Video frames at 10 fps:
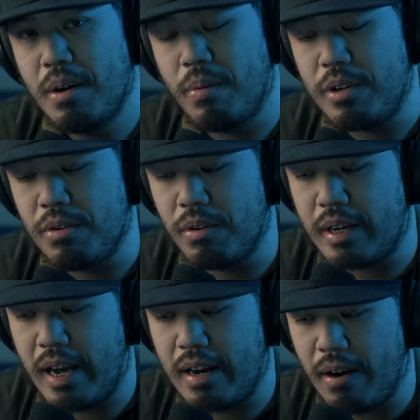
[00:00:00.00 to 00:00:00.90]
when you
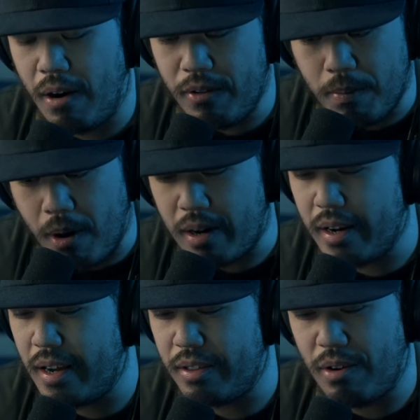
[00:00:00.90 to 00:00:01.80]
look at all the
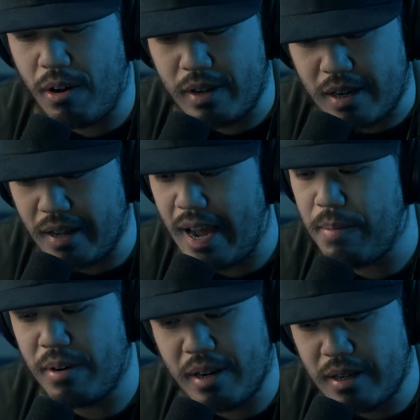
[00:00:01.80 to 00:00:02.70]
marketing and all the
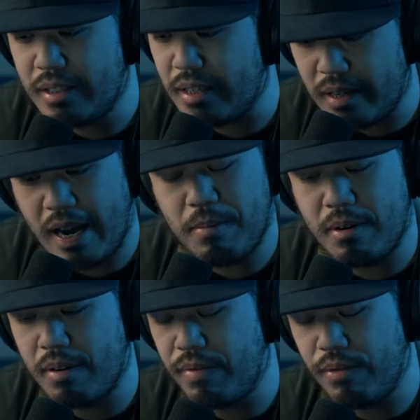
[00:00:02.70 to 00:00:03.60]
glamour and the glitz and
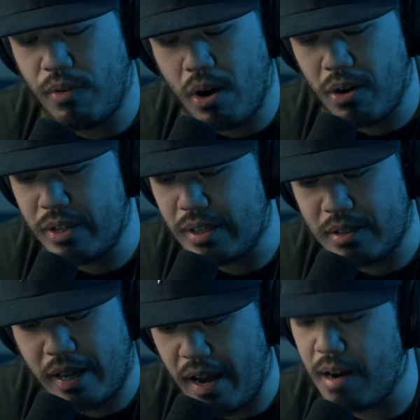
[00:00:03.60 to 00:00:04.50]
glamour of all
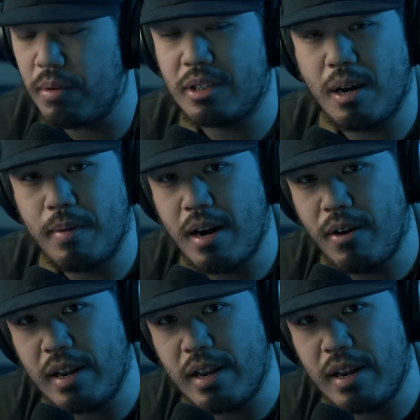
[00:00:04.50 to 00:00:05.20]
these cameras coming out,